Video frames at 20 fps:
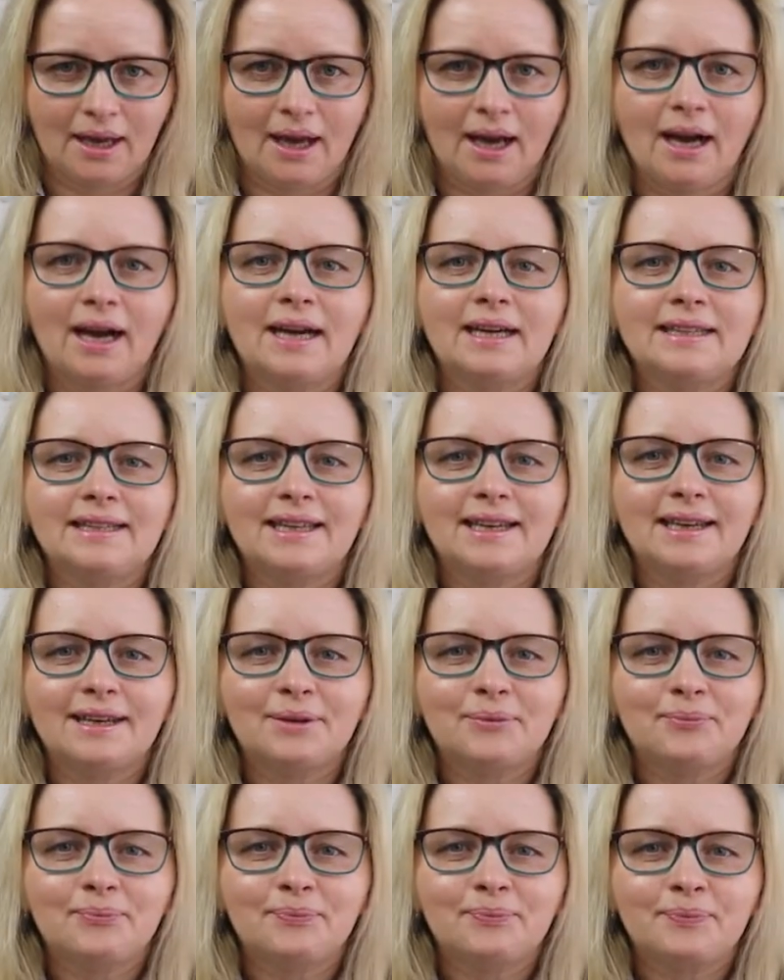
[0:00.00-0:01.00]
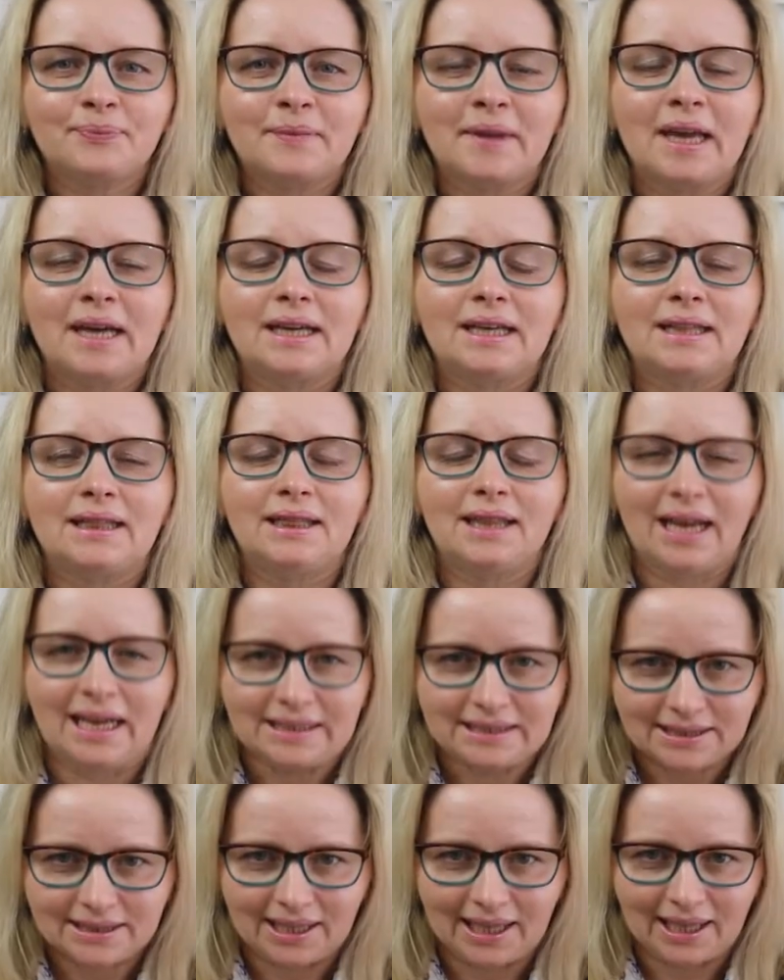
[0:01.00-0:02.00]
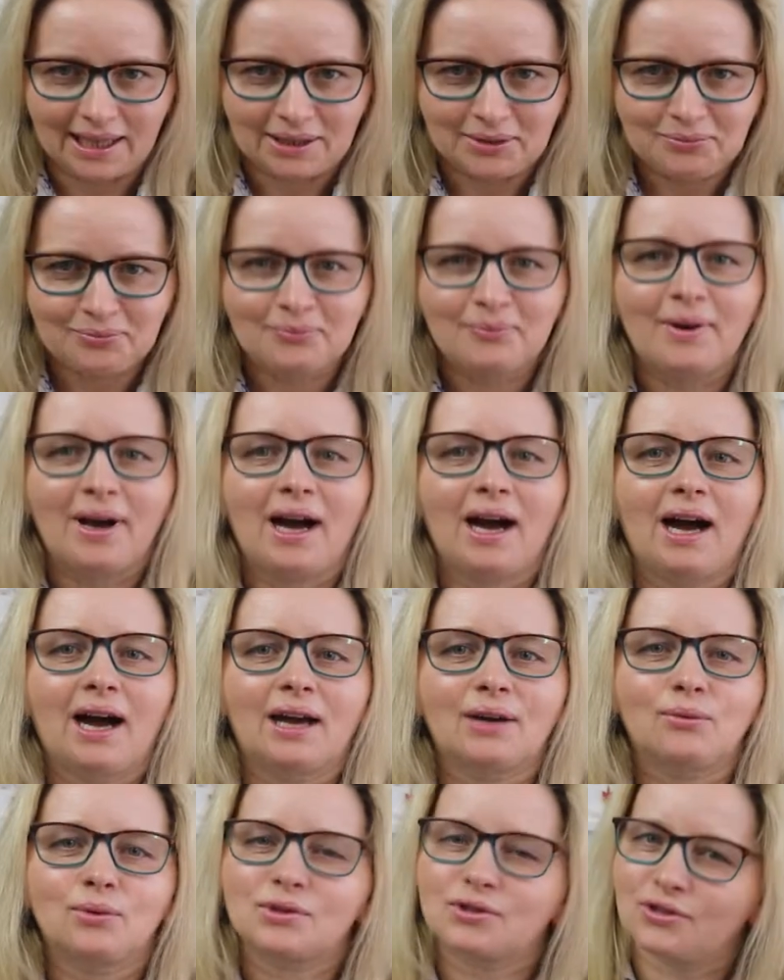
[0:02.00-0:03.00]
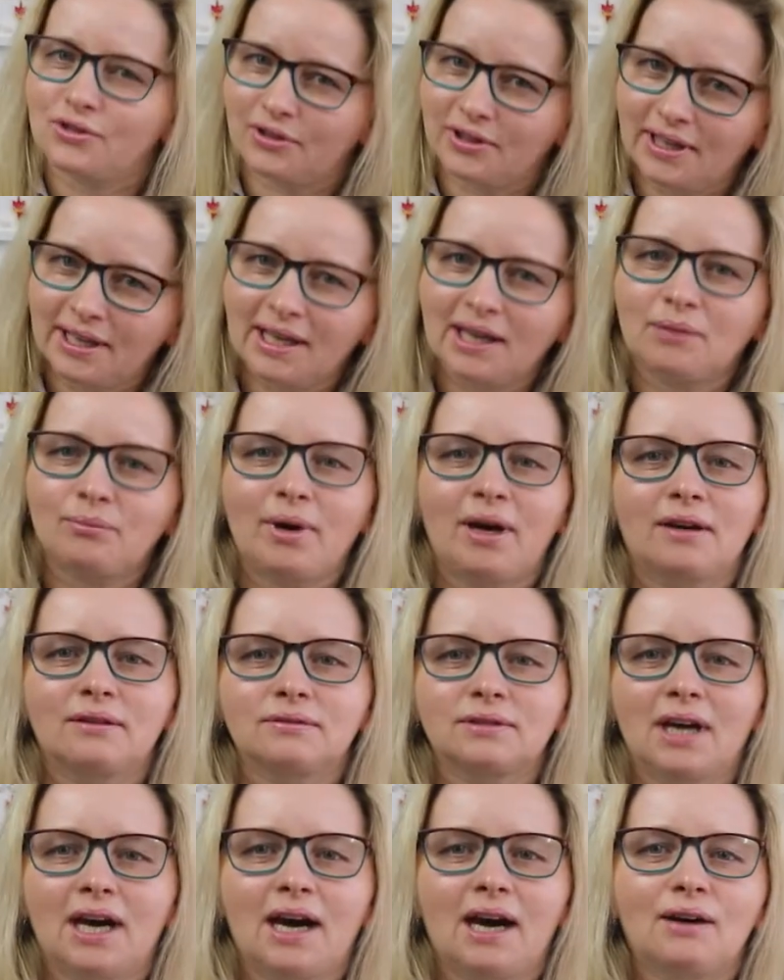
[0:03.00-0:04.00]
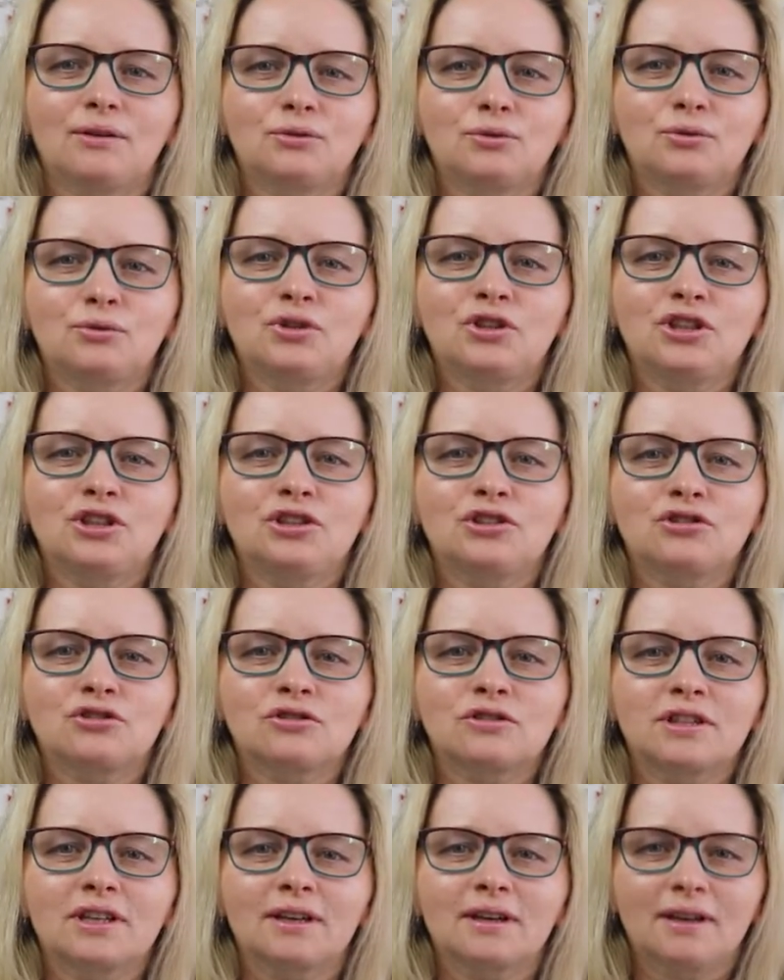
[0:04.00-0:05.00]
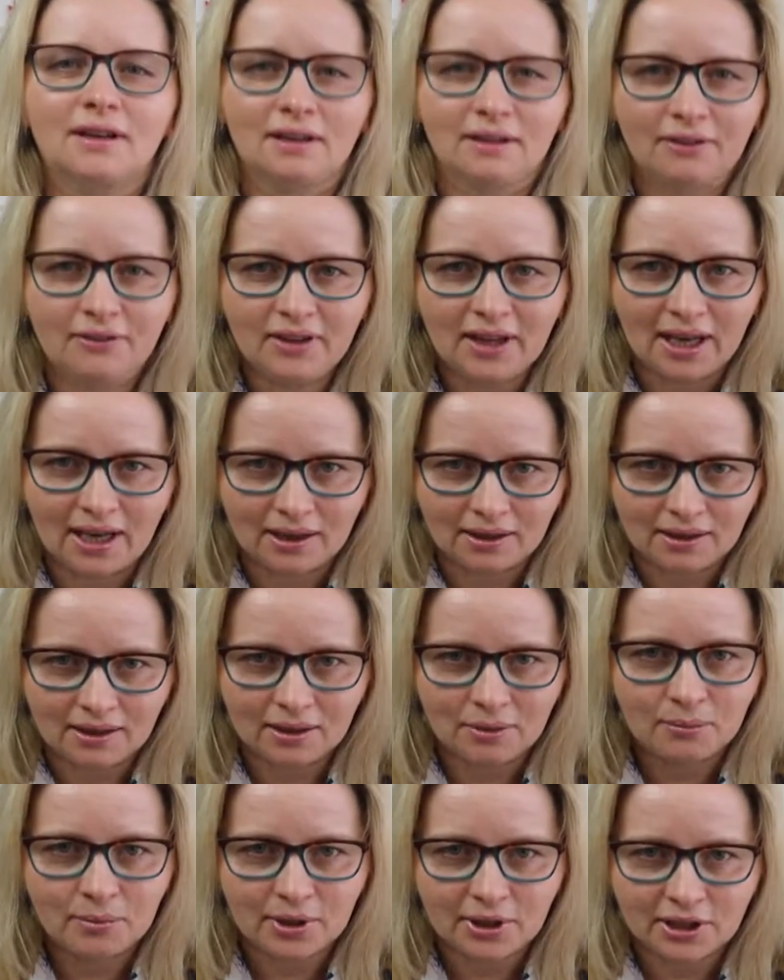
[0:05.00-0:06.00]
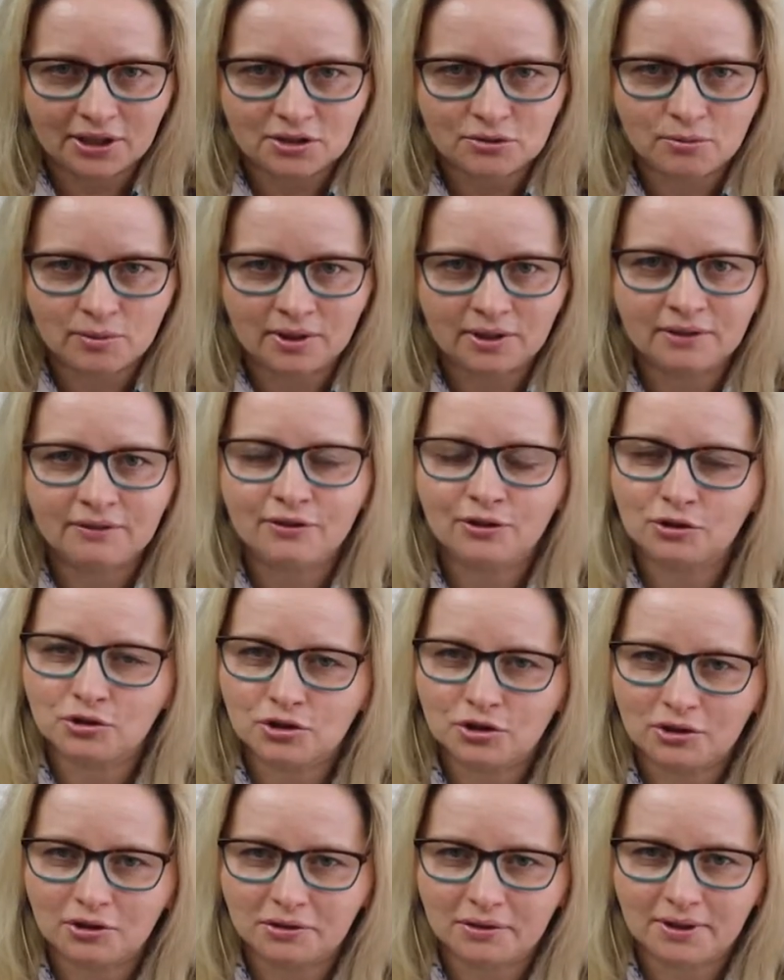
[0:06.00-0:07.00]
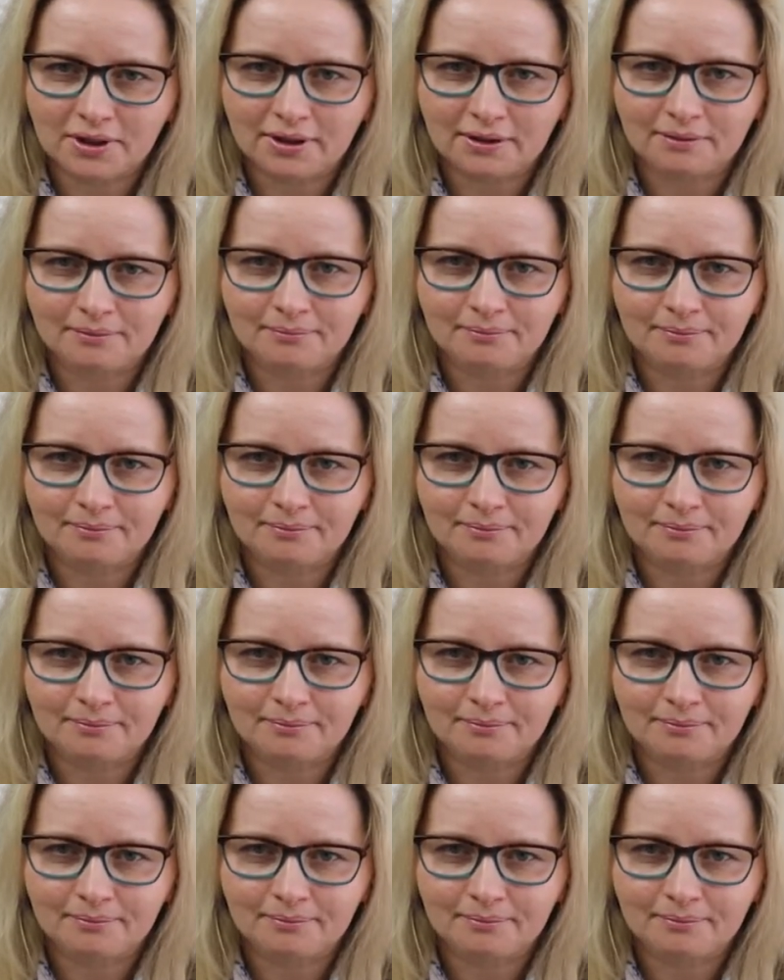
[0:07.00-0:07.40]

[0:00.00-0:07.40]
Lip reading: Hi there! Last time I was talking about how to teach the healthy anger management for children.